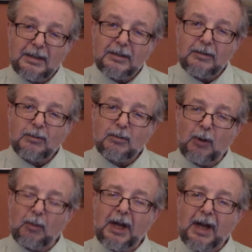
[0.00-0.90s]
when
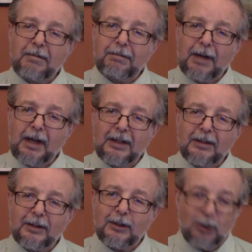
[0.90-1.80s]
we have faith
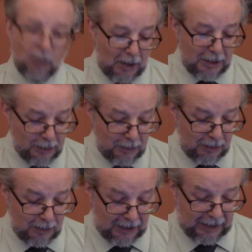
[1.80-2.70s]
in the one
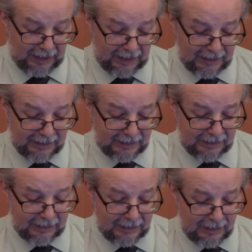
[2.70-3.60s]
true God?
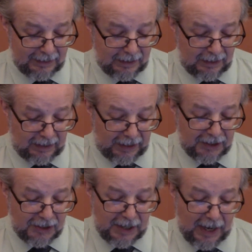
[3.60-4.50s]
Let
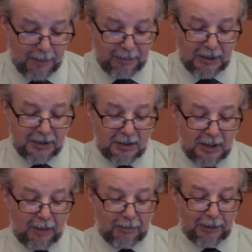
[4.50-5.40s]
us tap this
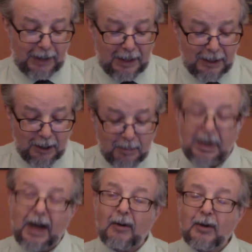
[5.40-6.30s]
never-ending
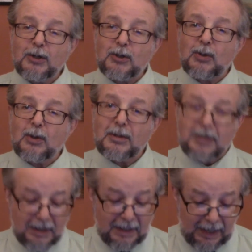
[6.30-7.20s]
power source
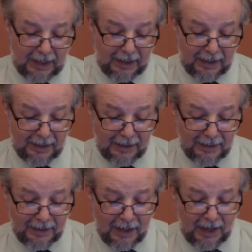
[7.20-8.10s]
today
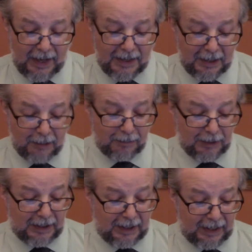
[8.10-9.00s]
and
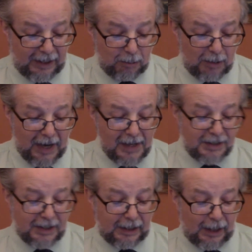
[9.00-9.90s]
every day,
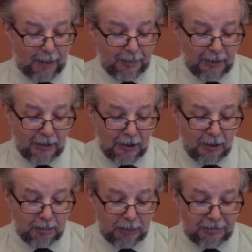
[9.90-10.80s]
rising up,
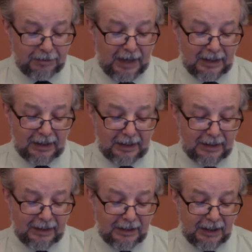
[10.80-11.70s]

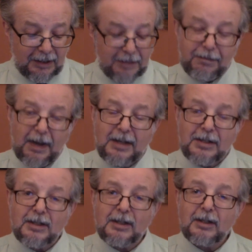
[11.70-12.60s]
prevailing in the
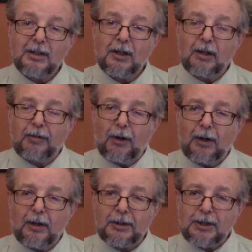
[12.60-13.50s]
face of
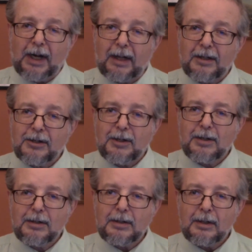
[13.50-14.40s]
all challenges,